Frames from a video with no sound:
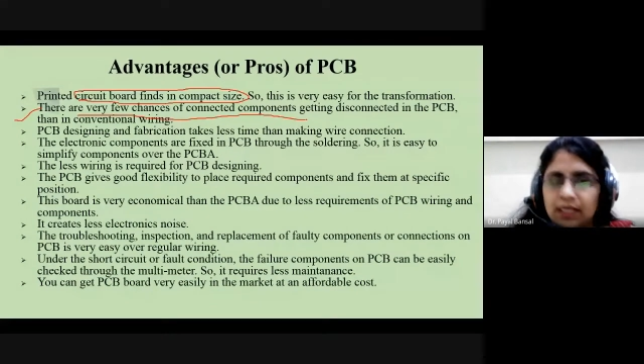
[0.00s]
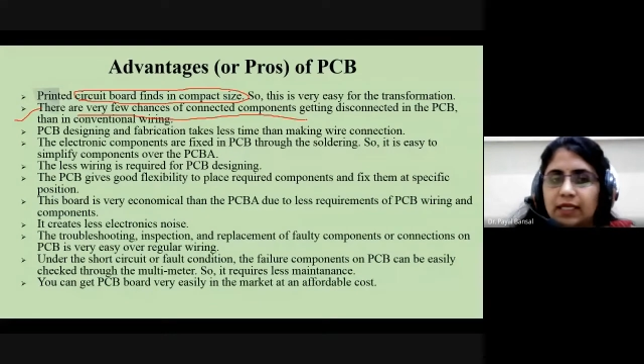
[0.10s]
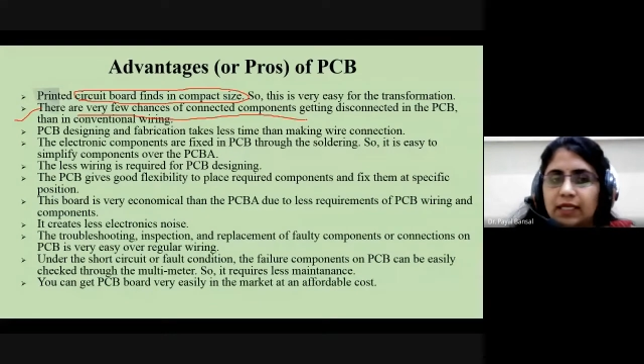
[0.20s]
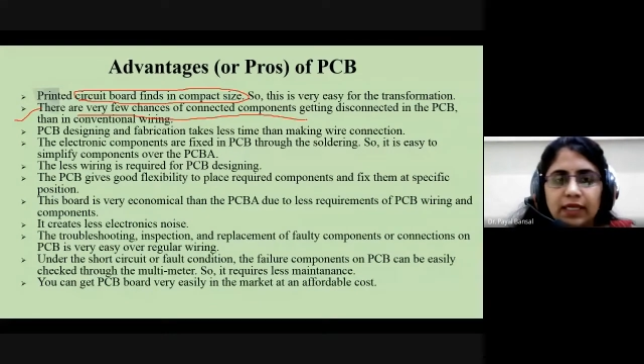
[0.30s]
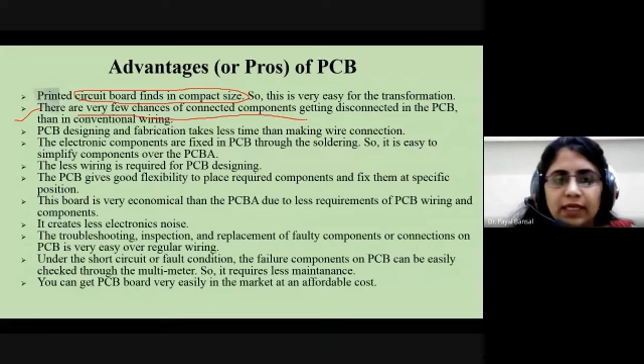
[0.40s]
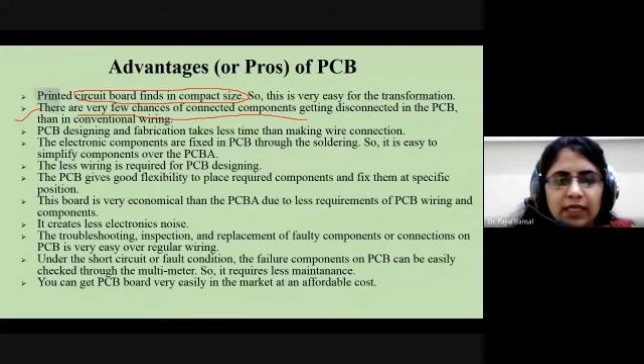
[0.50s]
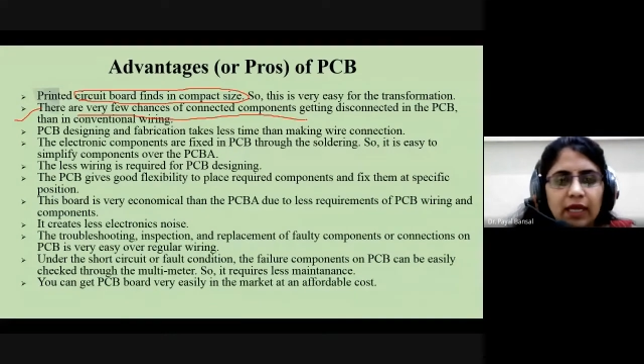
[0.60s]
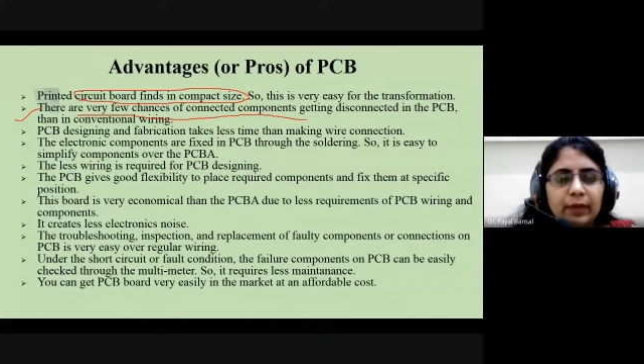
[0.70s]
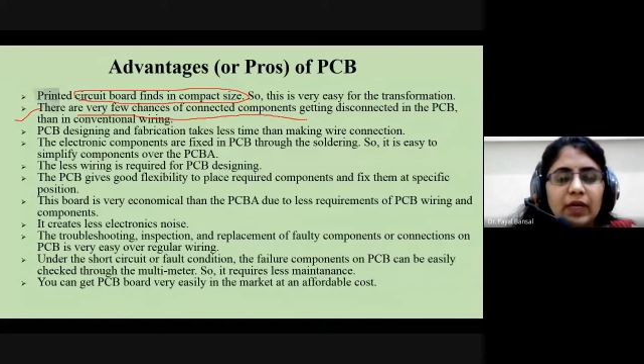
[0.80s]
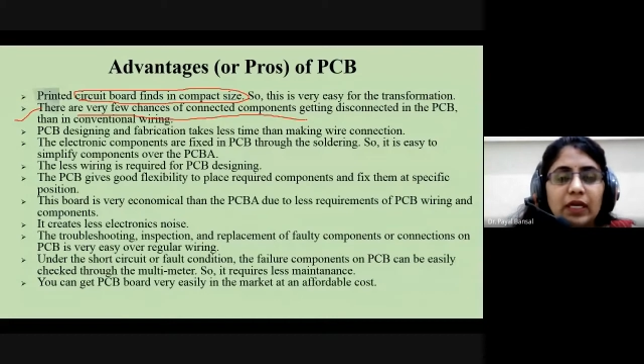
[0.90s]
that time
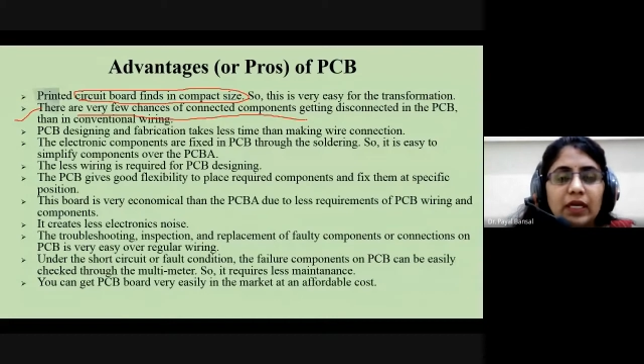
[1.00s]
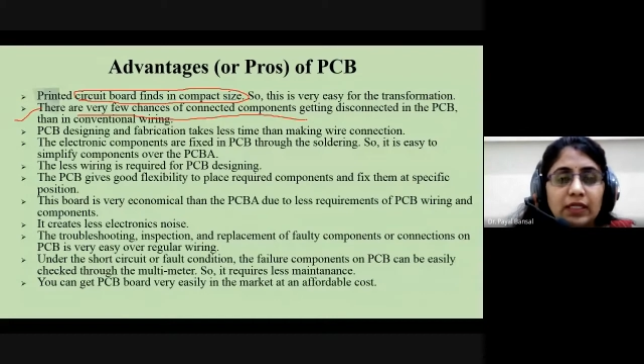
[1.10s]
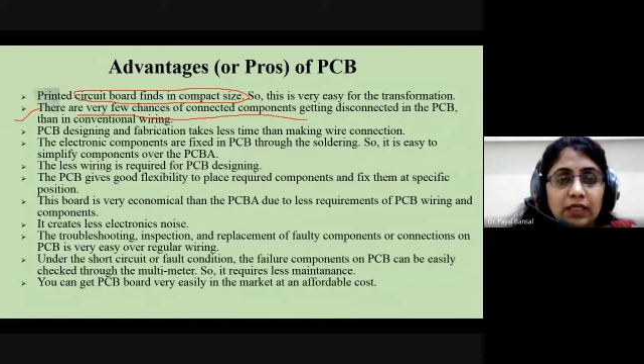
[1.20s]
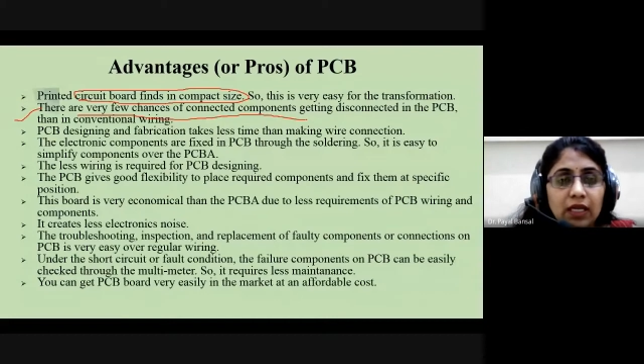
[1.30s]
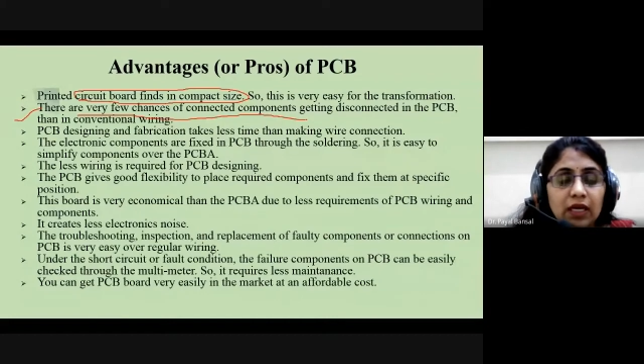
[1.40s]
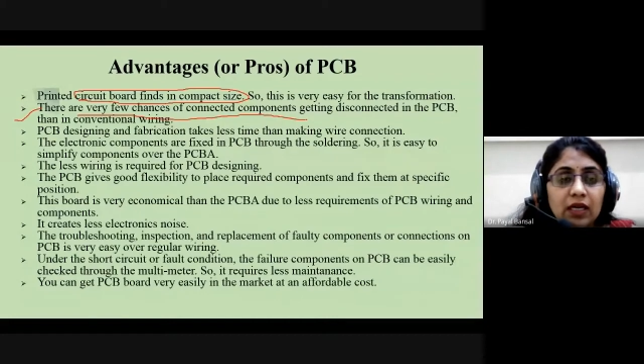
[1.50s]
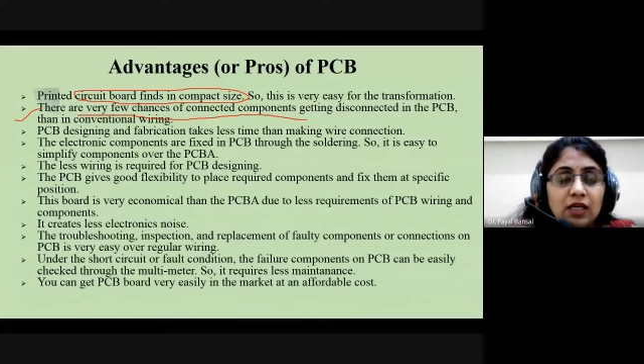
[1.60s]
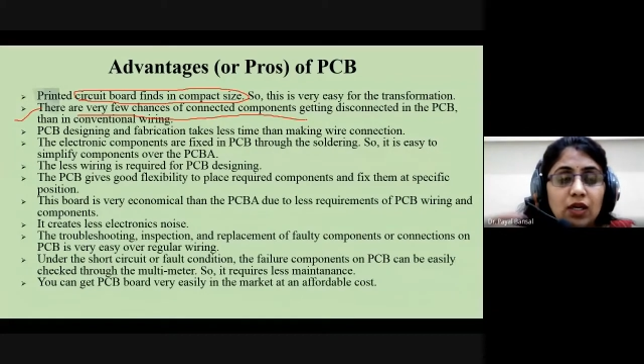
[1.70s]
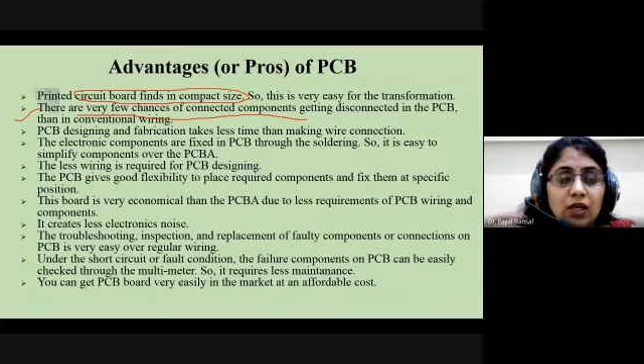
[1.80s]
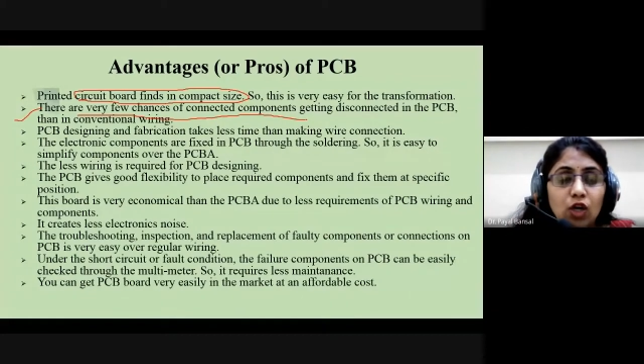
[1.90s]
there are
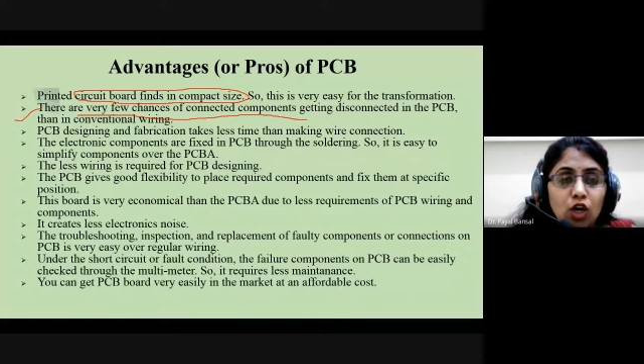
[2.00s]
lot